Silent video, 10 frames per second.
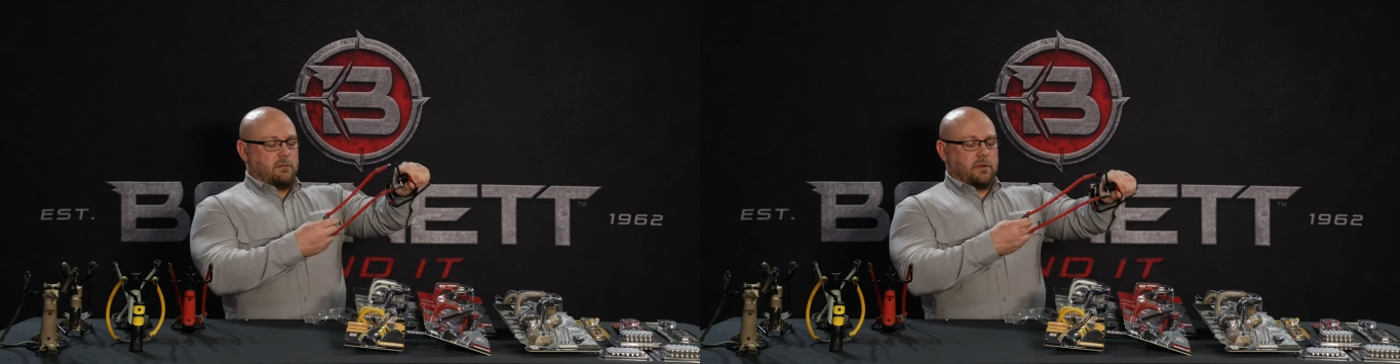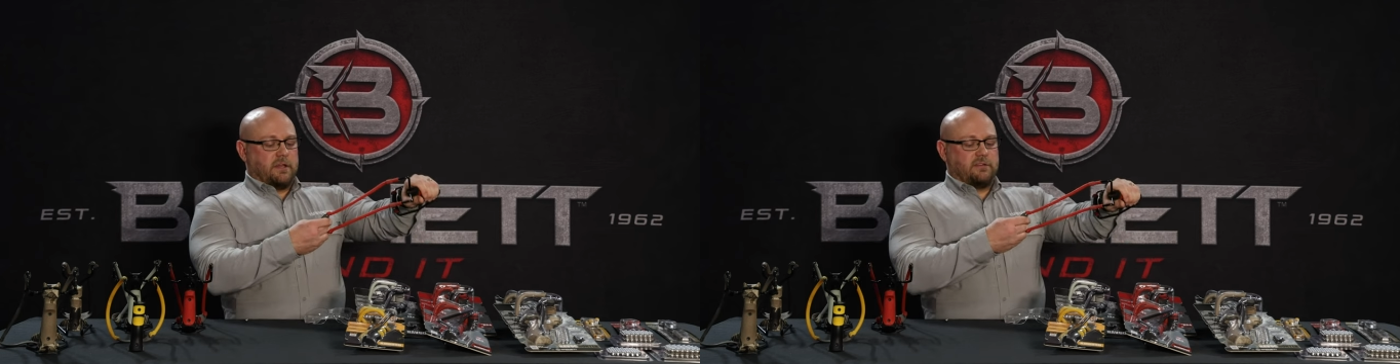
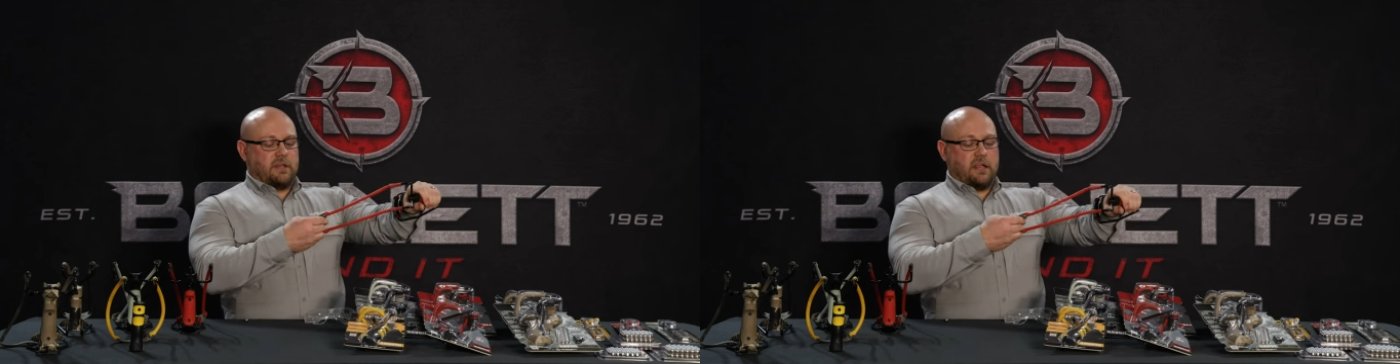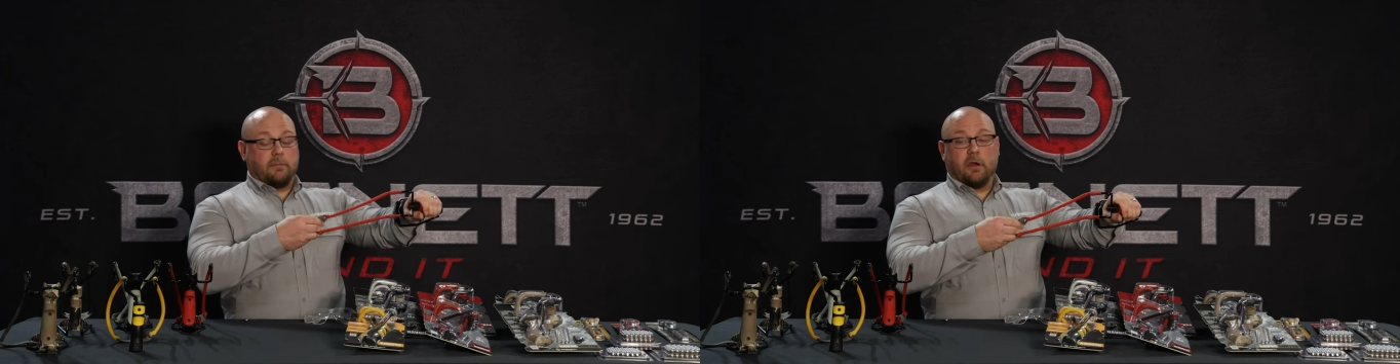place
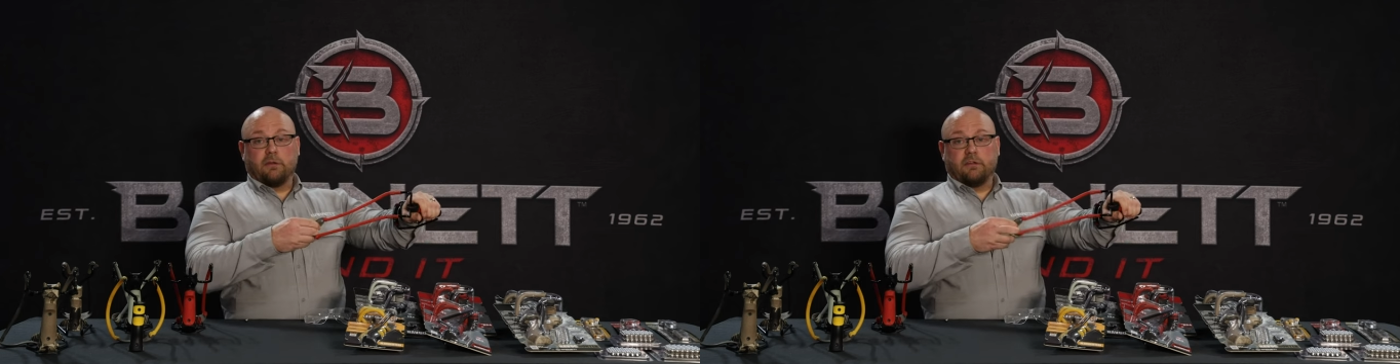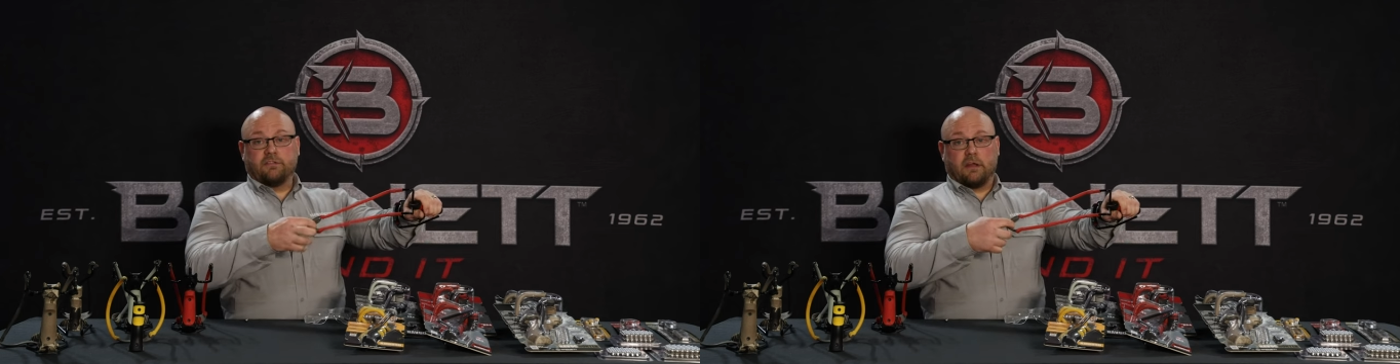the
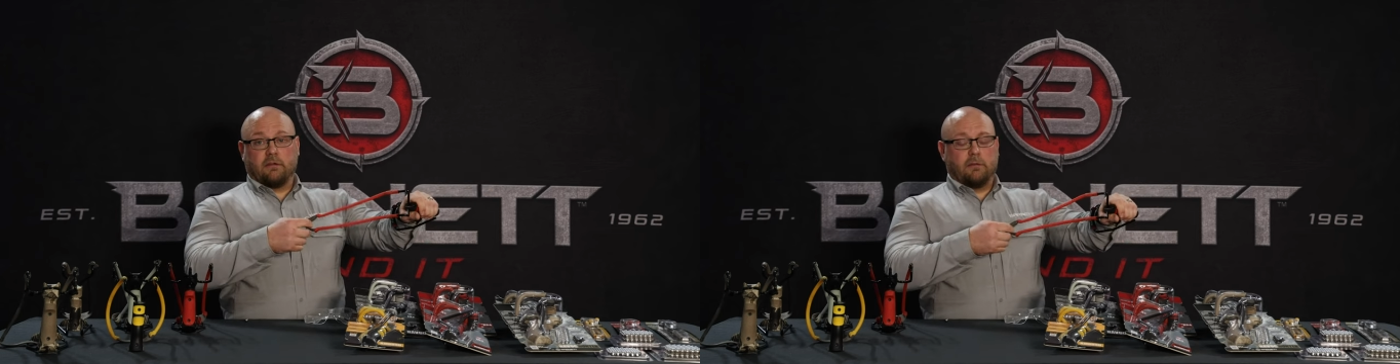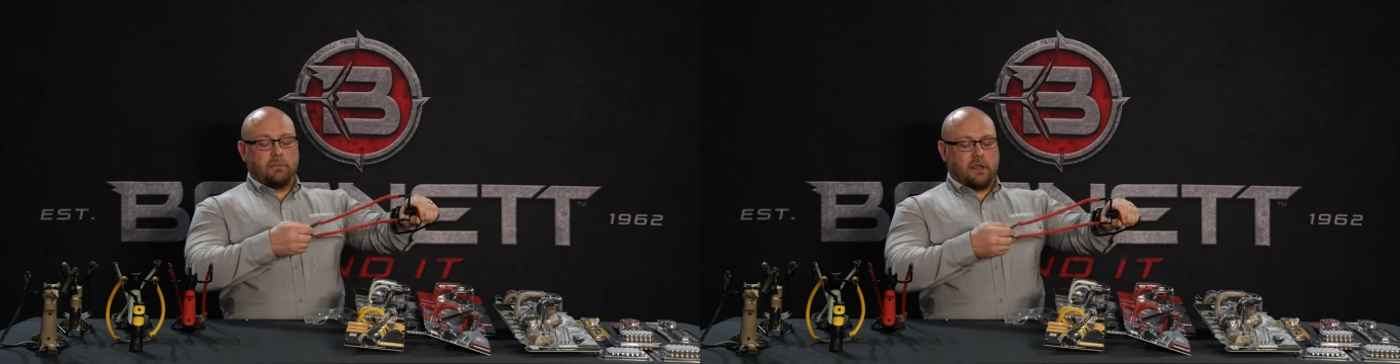ammo in the
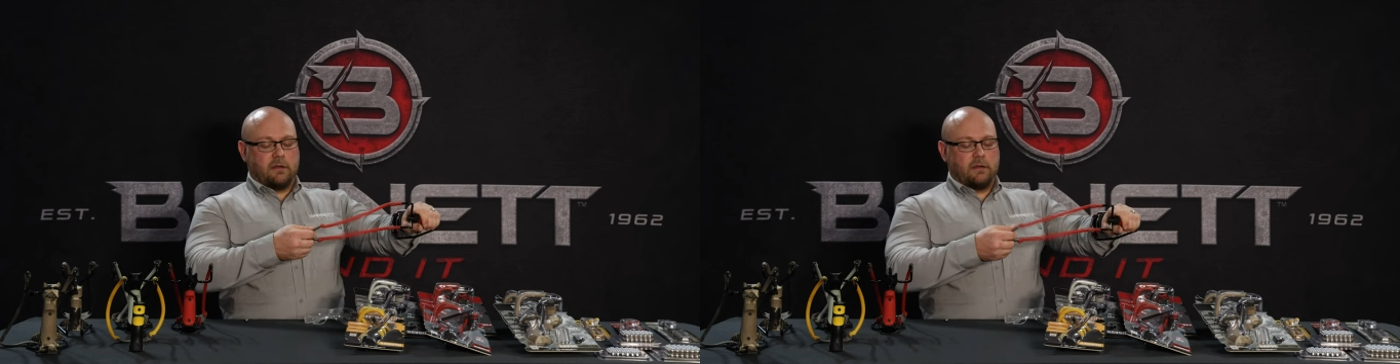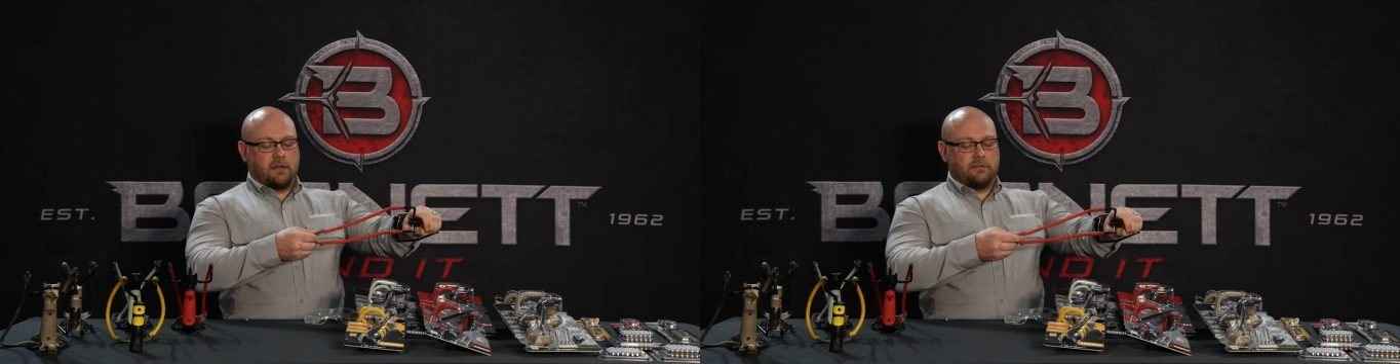center of the
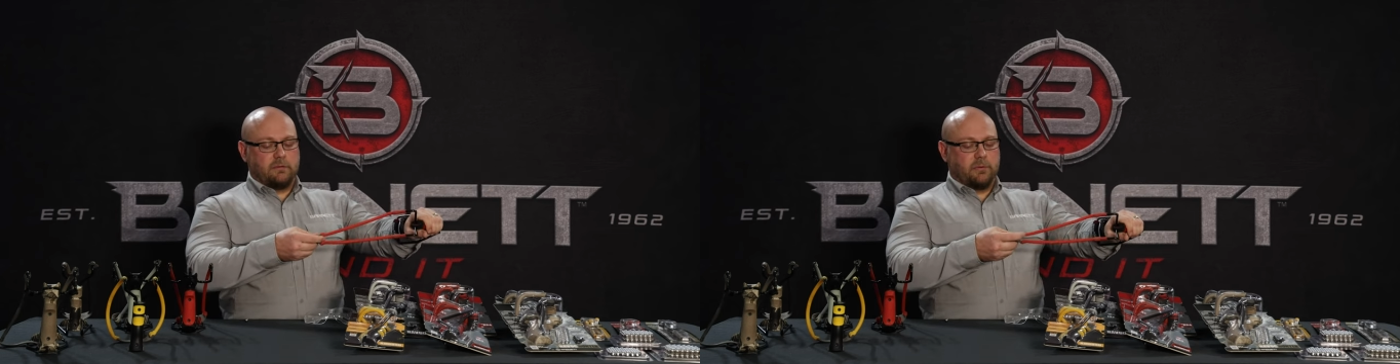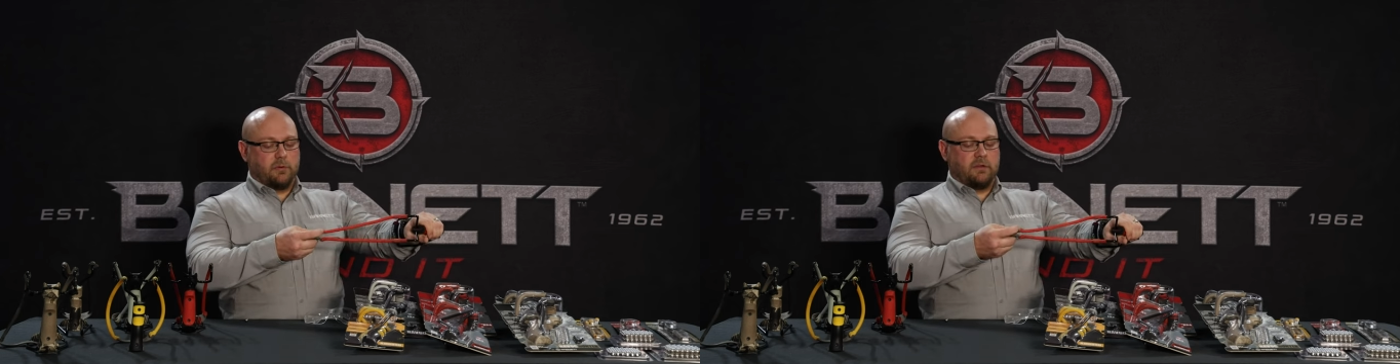band, and it's
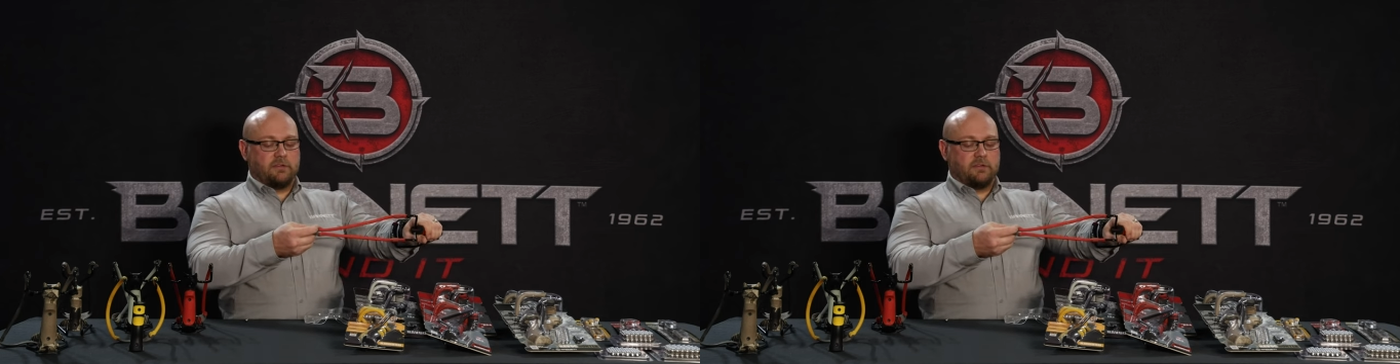important